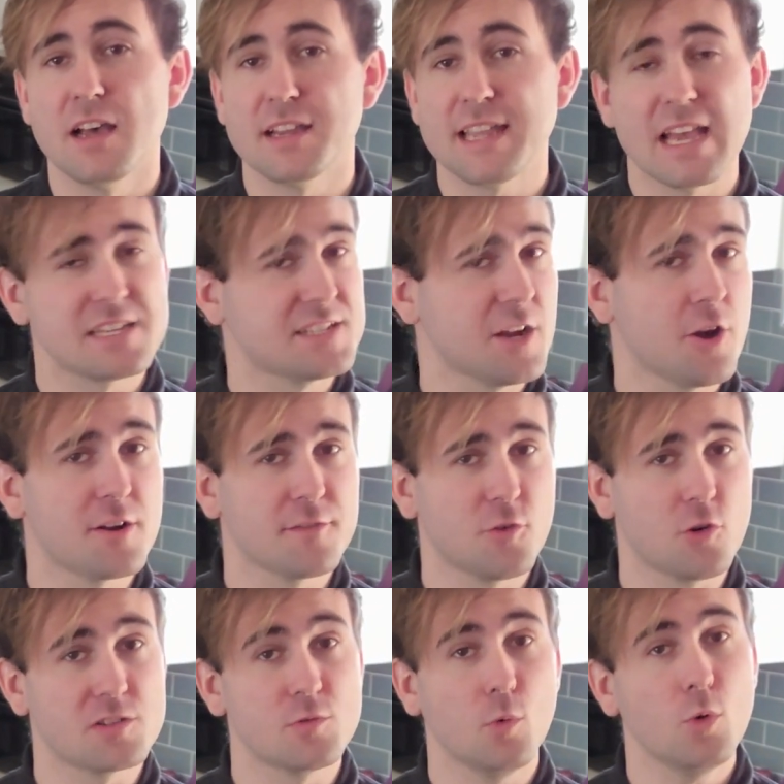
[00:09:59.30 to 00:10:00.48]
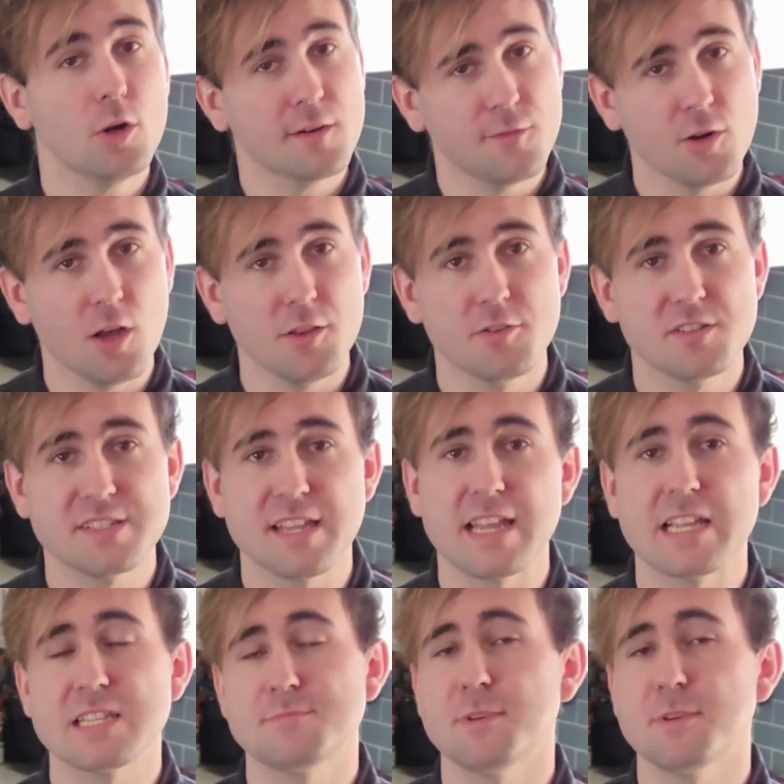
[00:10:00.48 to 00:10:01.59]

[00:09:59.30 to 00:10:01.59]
Cast iron, of course, will work for all those things,